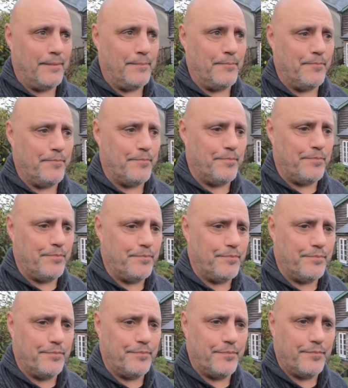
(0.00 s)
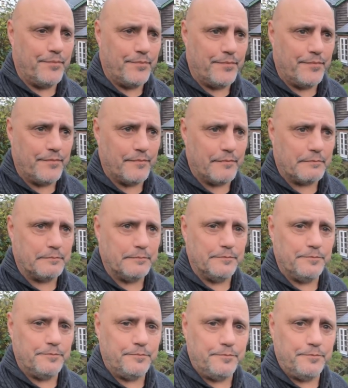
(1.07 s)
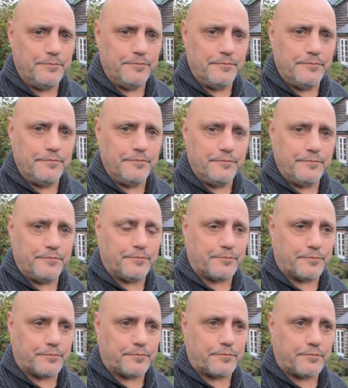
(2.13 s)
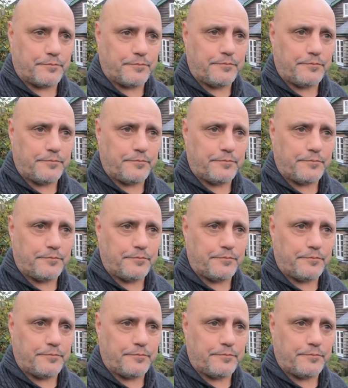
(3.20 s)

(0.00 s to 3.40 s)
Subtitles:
[no speech]